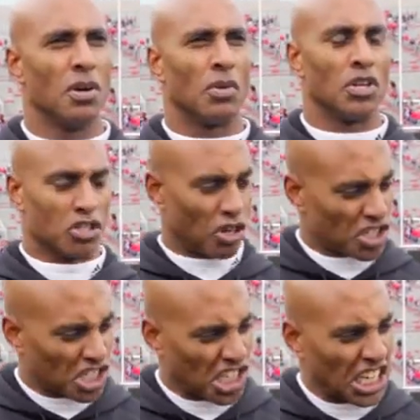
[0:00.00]
when you start
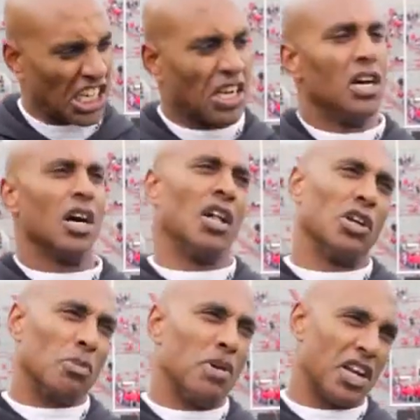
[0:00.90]
cheating a
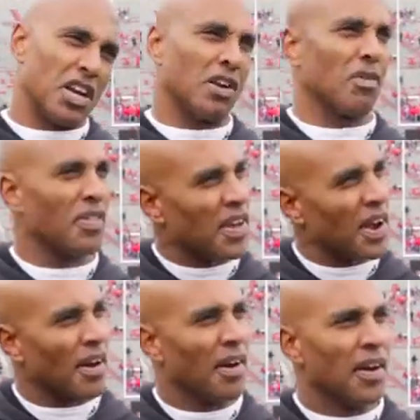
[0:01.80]
little bit here and
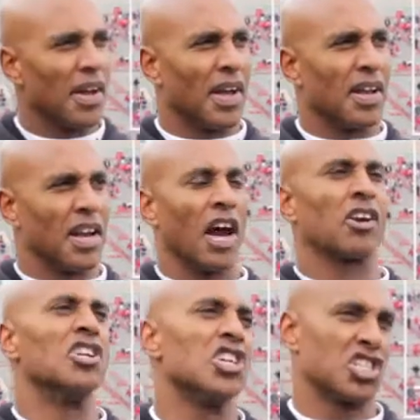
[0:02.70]
there, in, in our
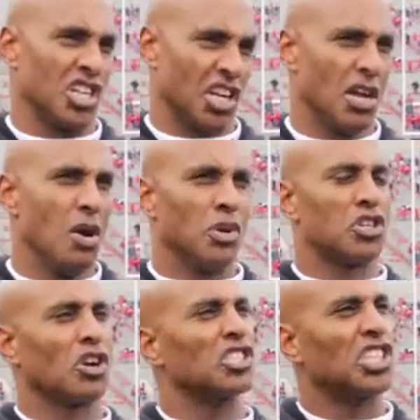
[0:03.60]
conditioning, when you
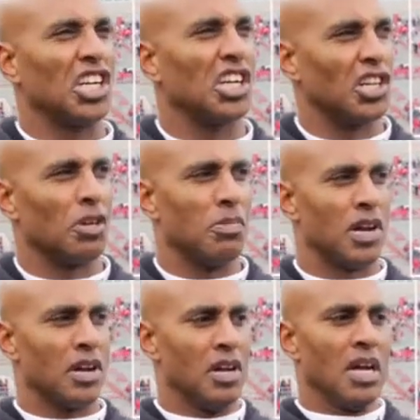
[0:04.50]
start cheating a little
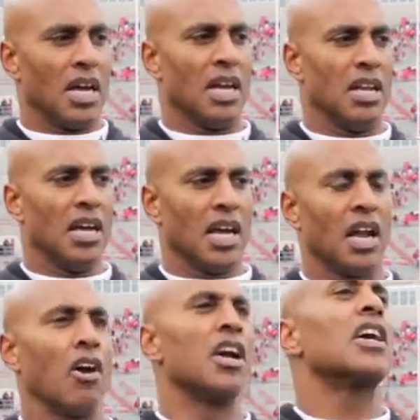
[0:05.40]
bit in, in,
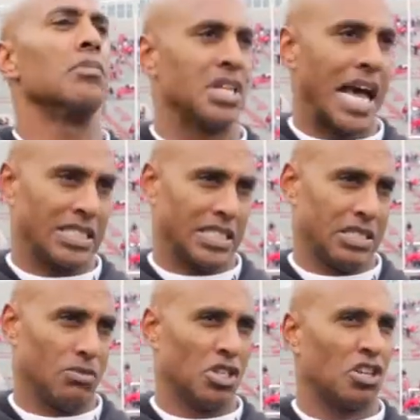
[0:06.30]
in our income
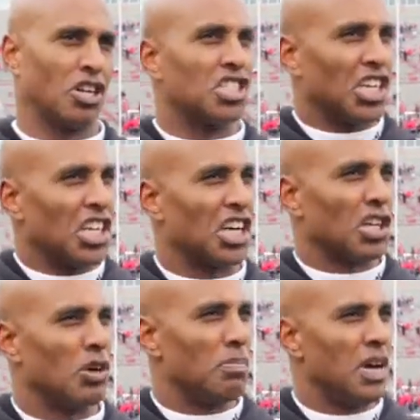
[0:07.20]
taxes, when you start cheating a
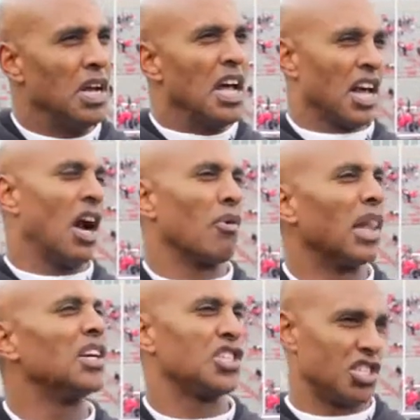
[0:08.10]
little bit in our
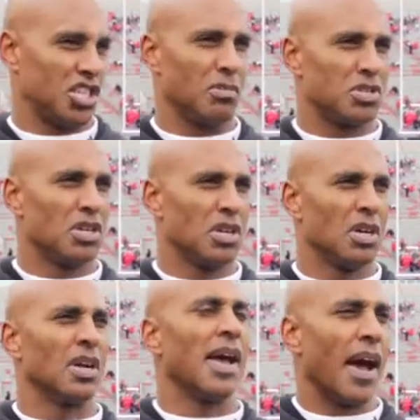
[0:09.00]
relationships,
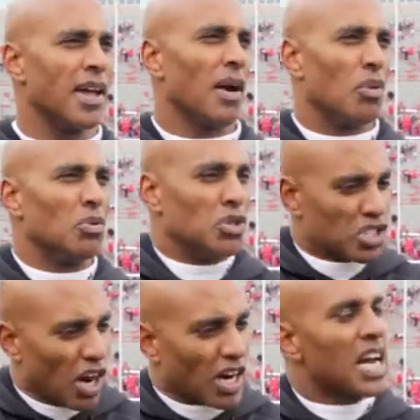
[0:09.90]
yeah, yeah, when you
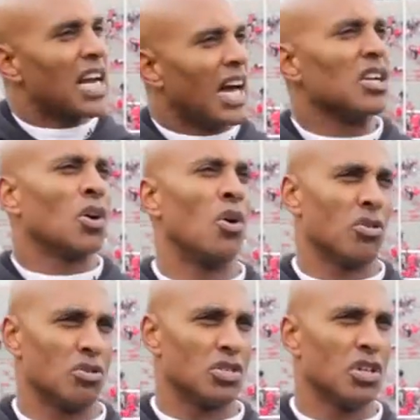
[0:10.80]
start cutting
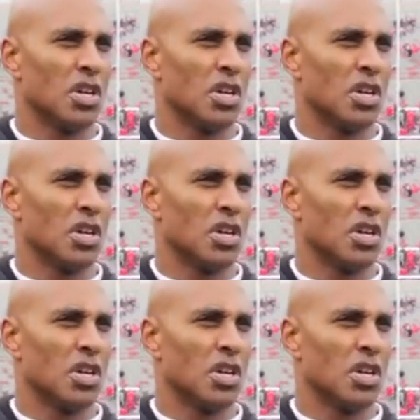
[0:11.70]
corners,